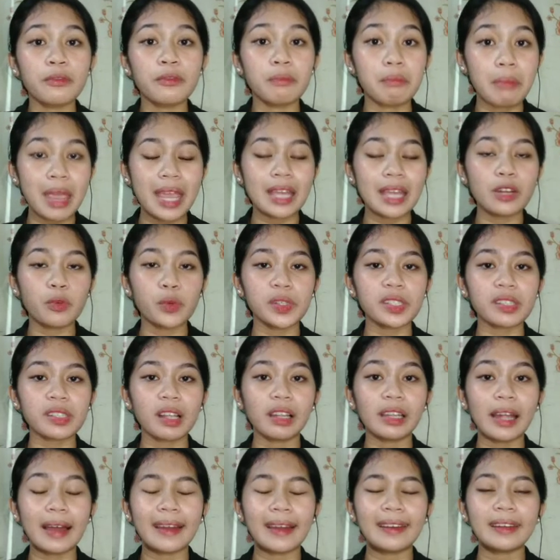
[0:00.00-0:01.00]
made was
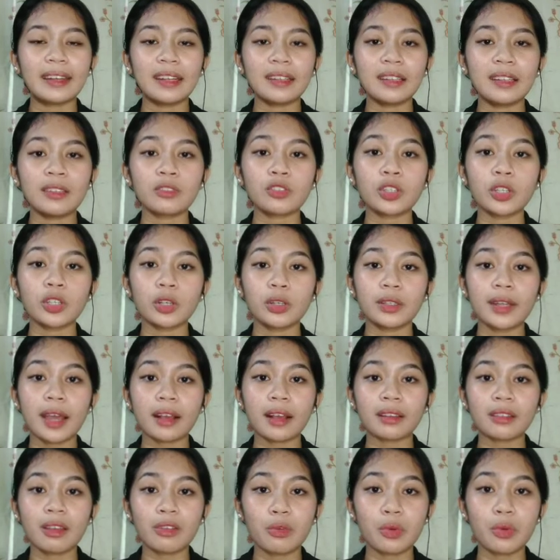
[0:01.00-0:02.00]
aligned and
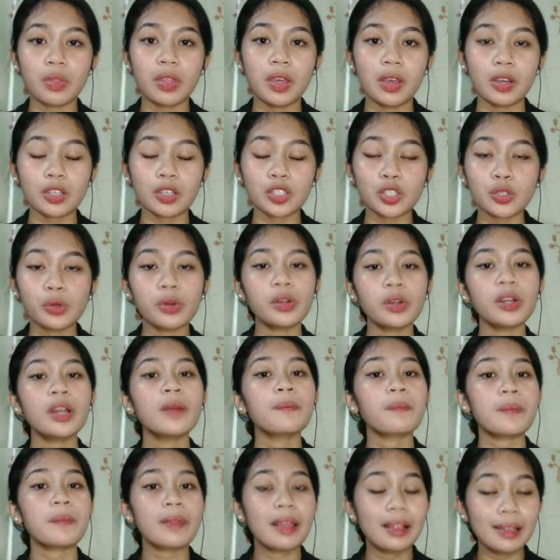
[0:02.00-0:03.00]
interconnected with the Assure
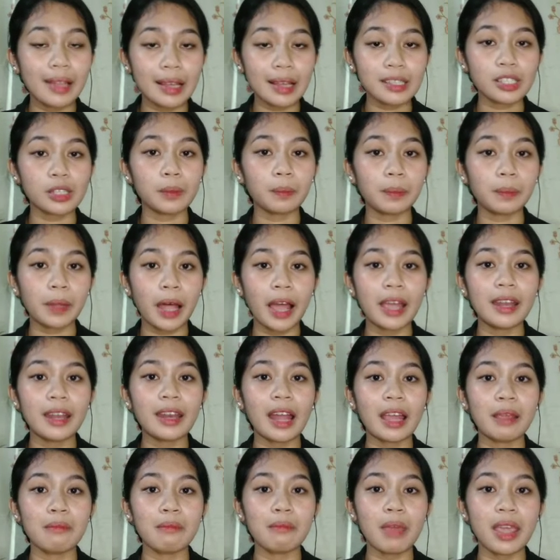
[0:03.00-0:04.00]
lesson
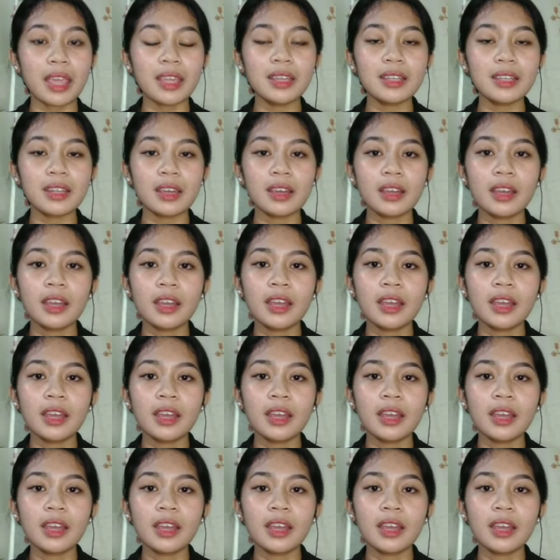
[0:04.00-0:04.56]
plan I made.